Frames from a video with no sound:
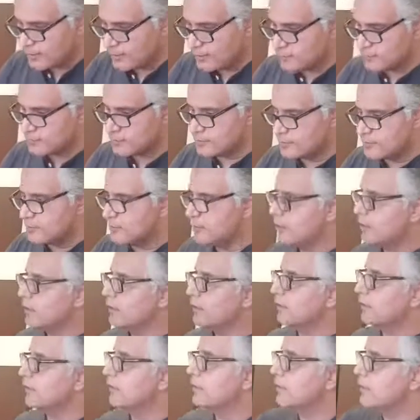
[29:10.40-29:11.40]
is
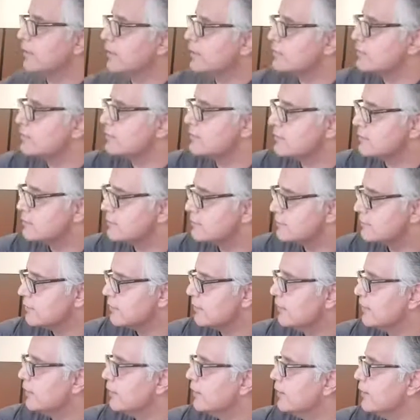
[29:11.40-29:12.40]
this
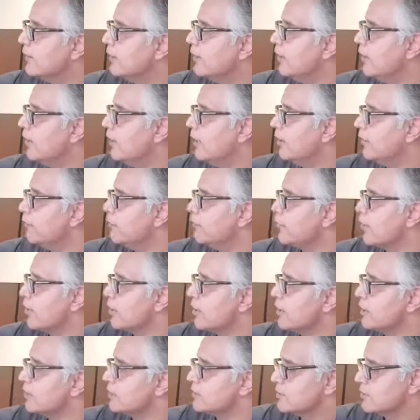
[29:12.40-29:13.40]

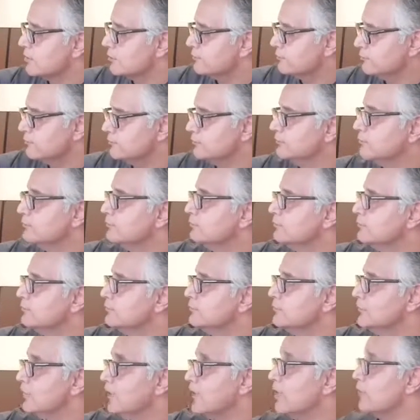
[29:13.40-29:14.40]
product,
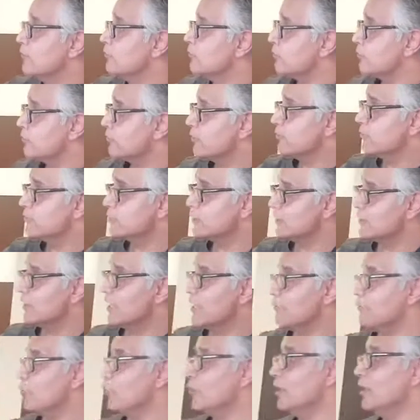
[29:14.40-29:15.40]
and I'm not promoting them
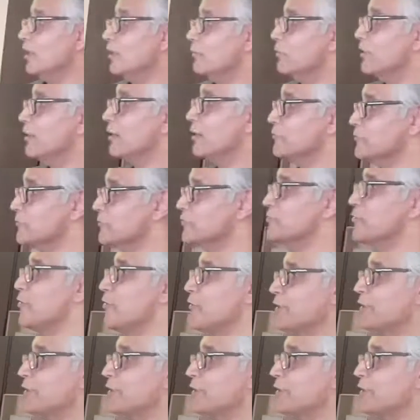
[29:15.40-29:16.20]
only, but I'm just talking